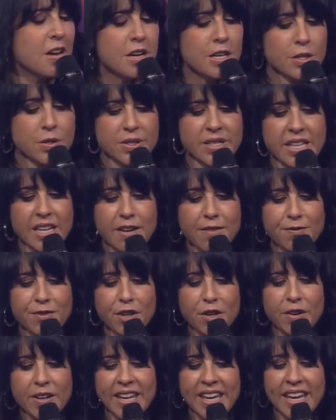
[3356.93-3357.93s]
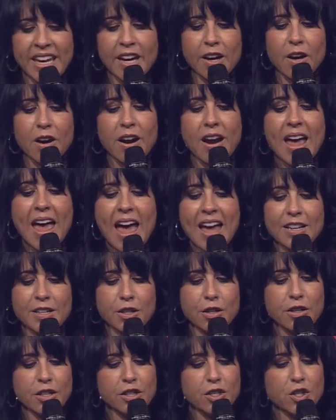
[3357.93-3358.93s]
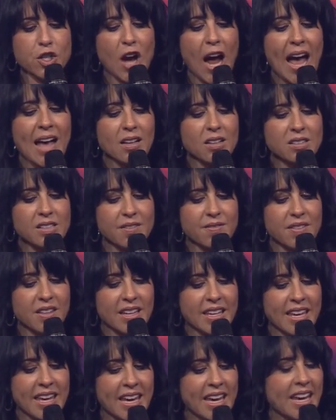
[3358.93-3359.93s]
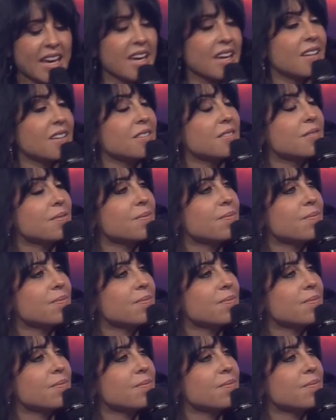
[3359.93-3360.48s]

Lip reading: You see, if you're here and you're a child of the King,